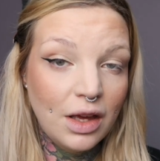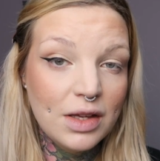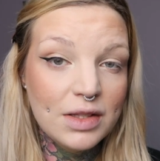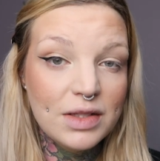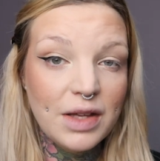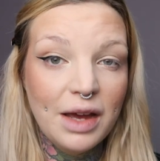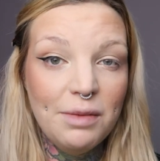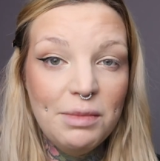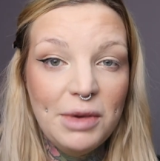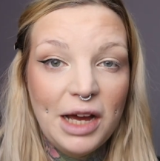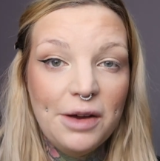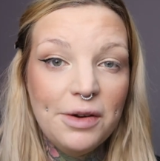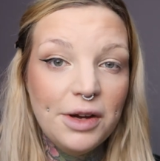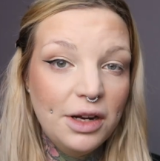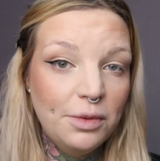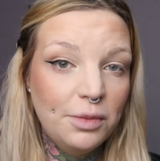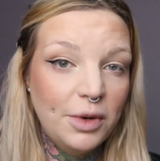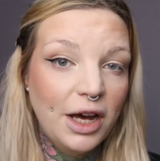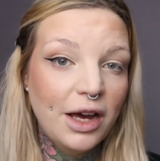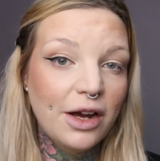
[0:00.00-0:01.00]
So I'm now
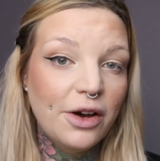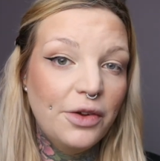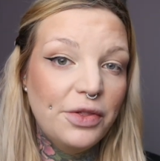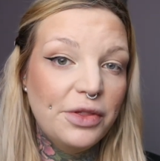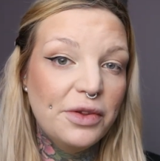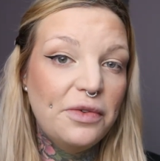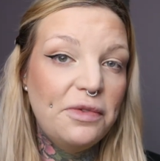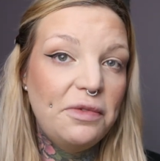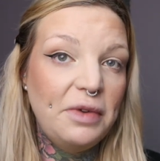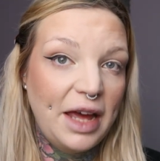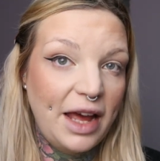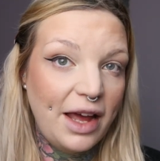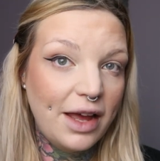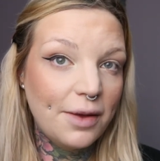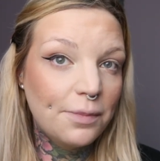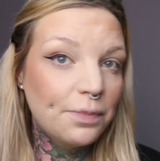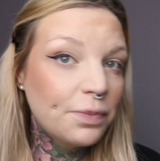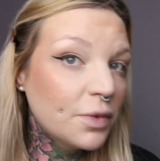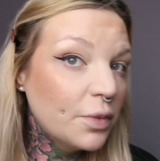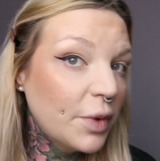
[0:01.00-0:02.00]
going to work on the
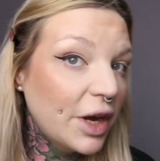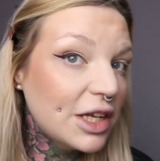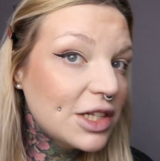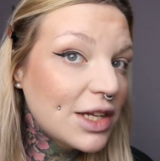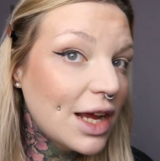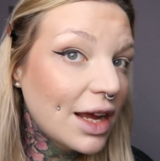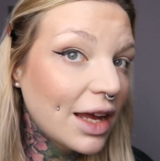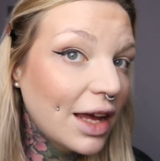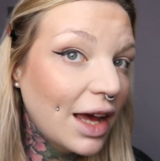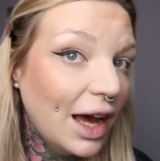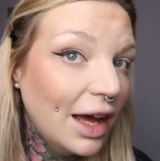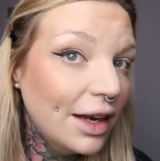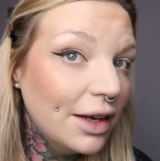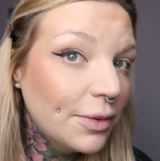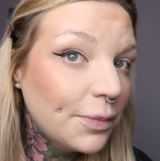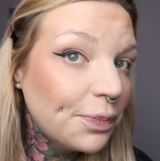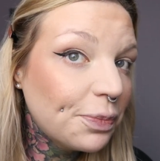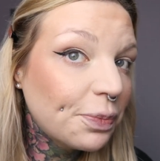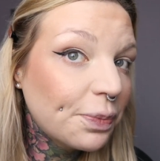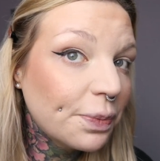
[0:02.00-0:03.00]
flick, which
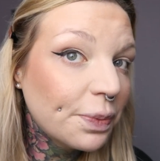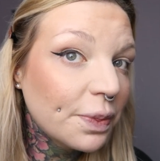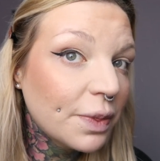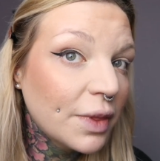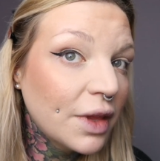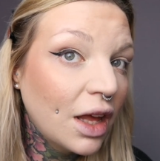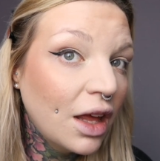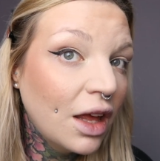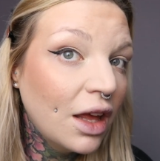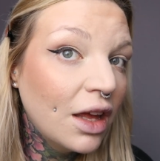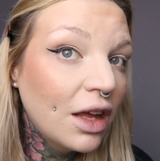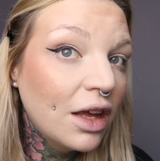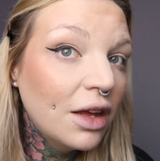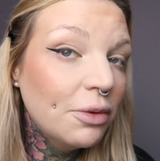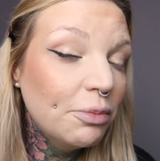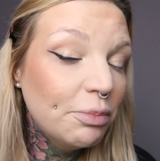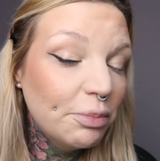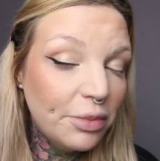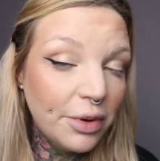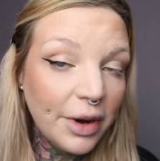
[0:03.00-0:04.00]
again,
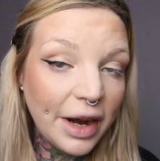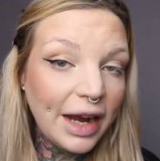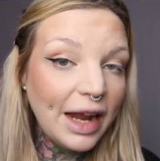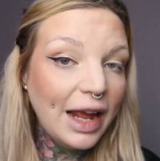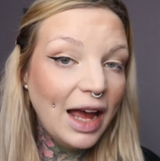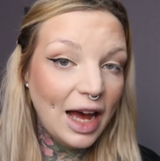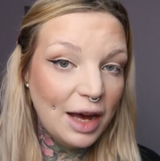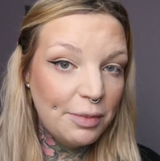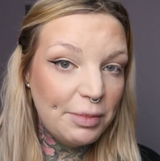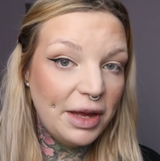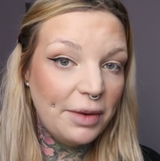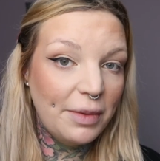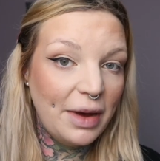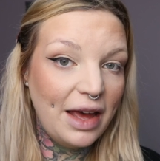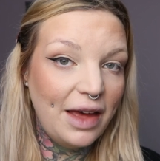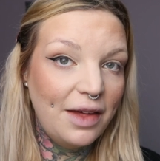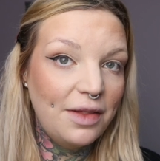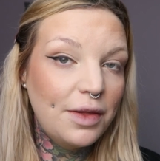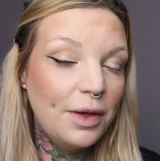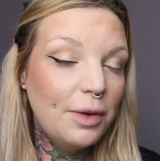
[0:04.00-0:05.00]
pretty happy
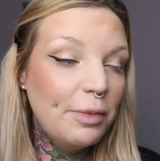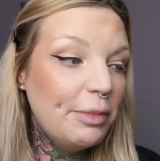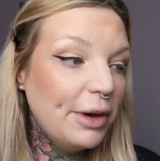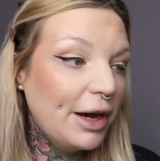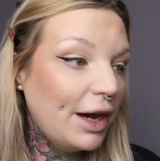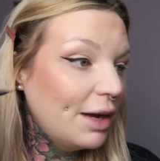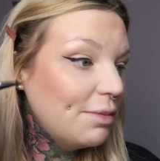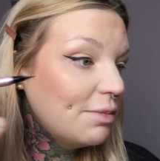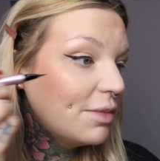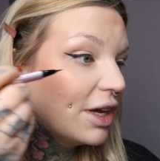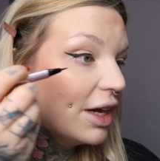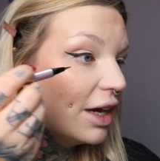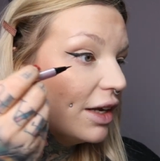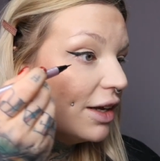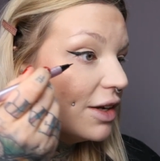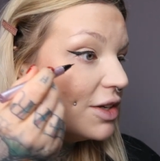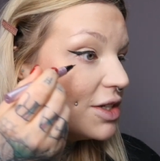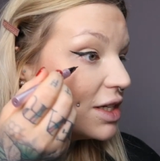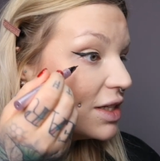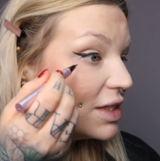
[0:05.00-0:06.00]
with, but I'm going
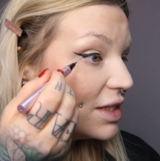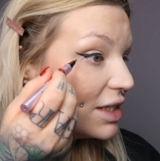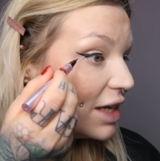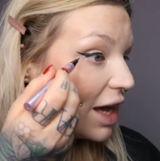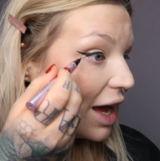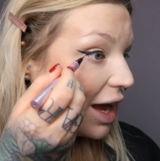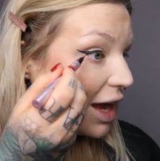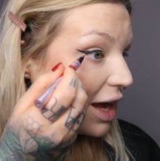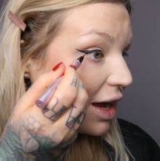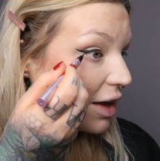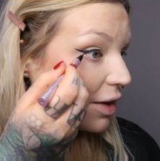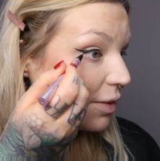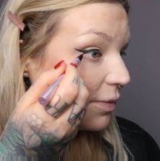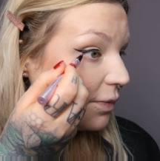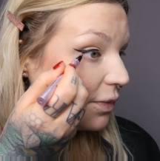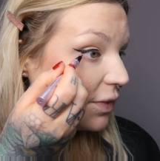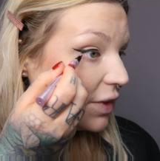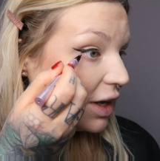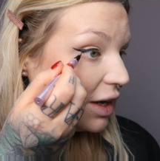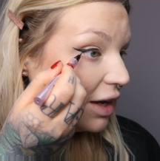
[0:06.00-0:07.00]
to just take
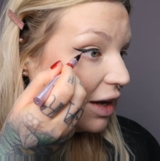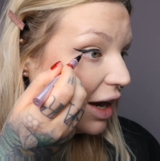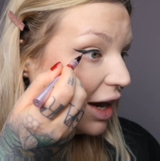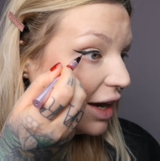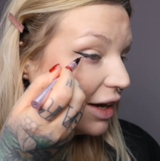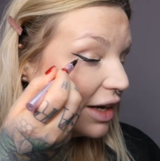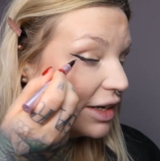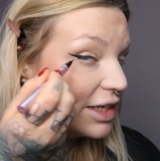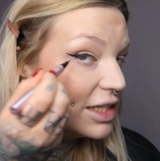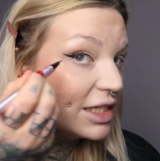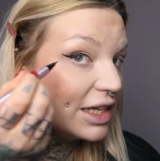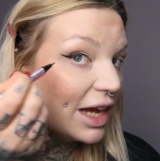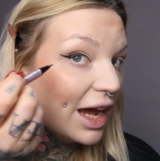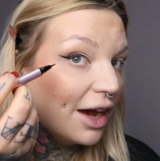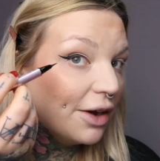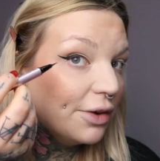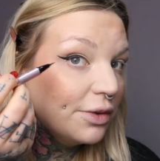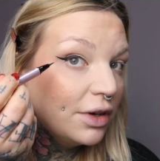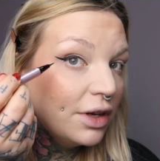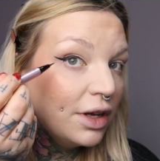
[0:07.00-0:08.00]
the liner
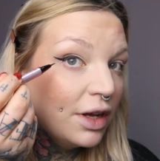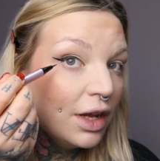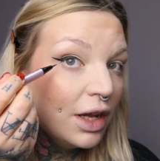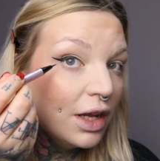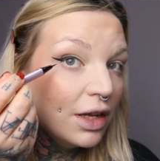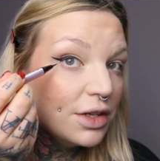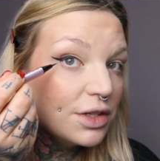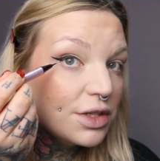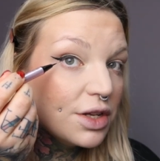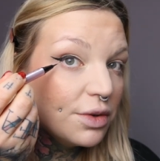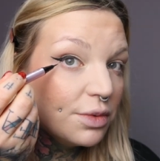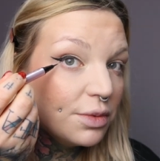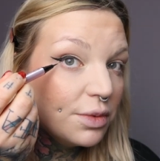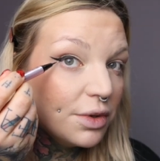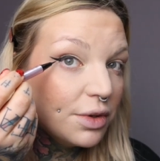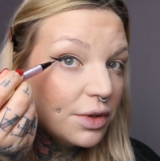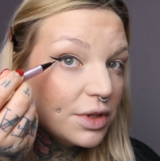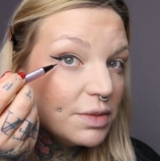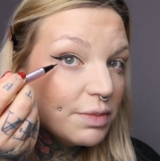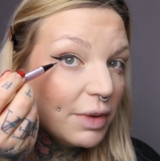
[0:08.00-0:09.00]
down
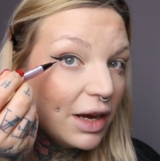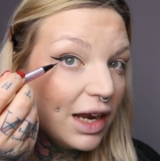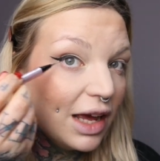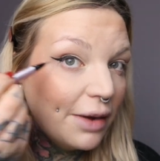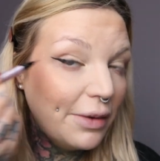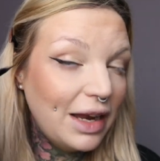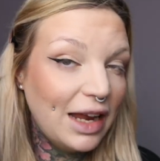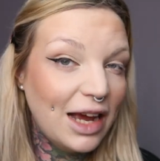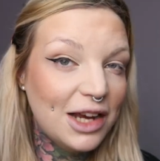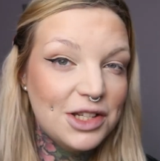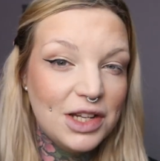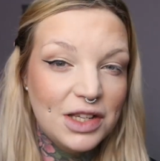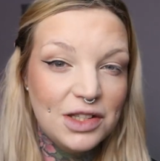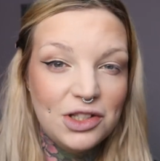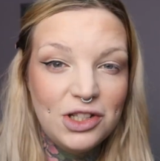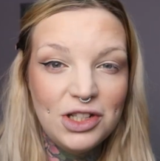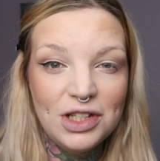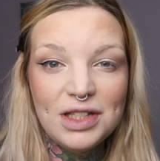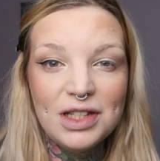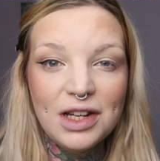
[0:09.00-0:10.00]
towards my lower lashes
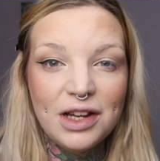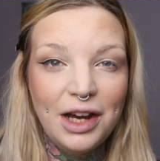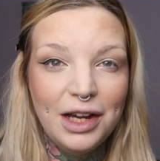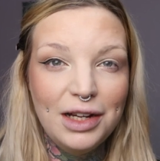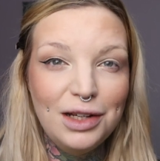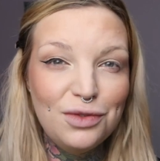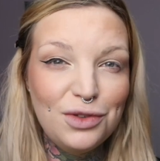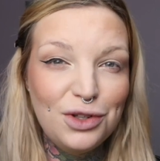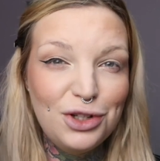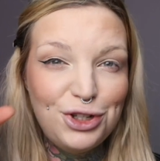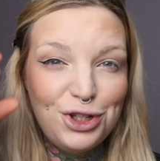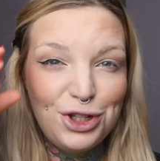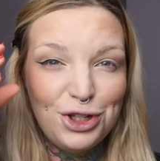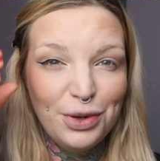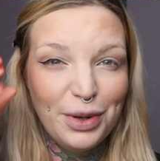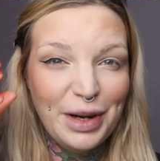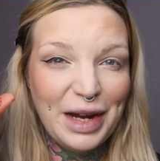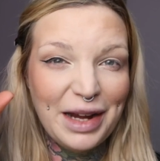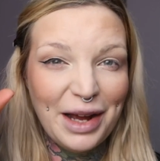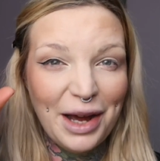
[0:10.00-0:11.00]
just to kind of
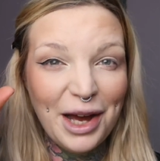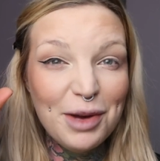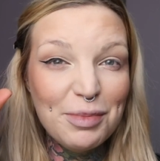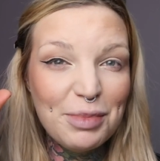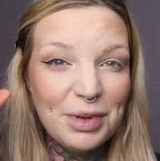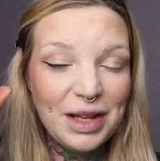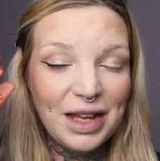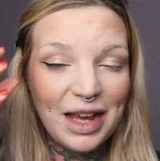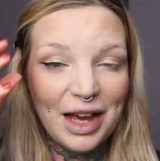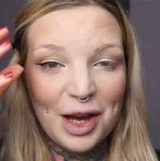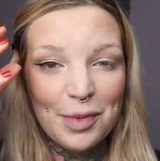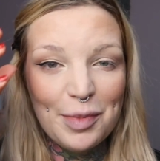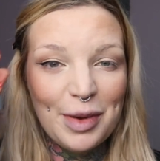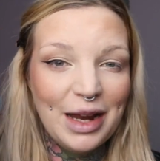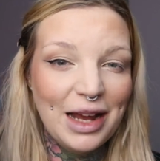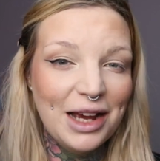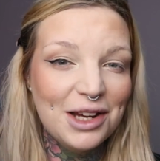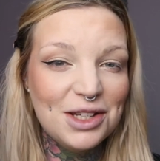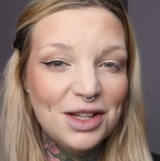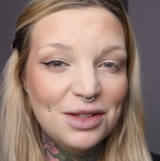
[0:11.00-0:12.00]
join up the upper
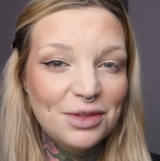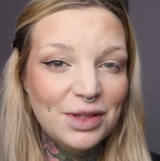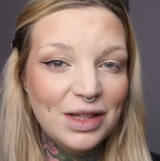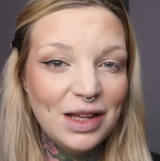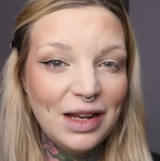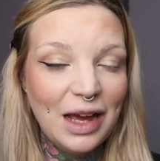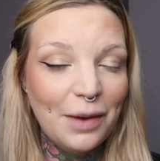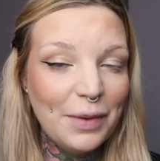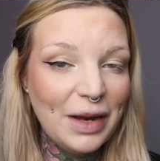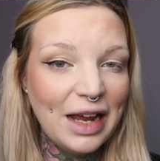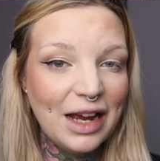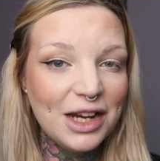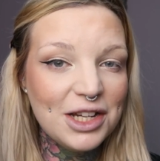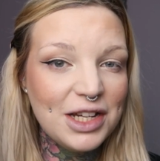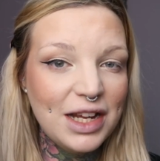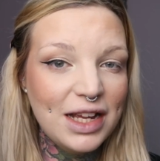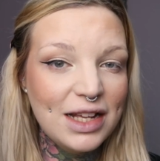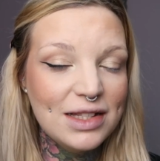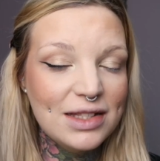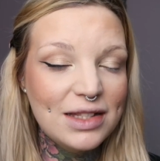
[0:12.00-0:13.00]
lashes with the lower
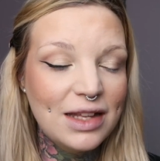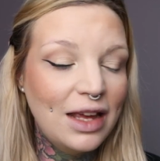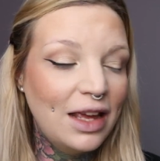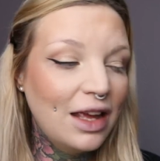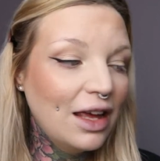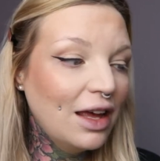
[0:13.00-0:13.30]
lashes.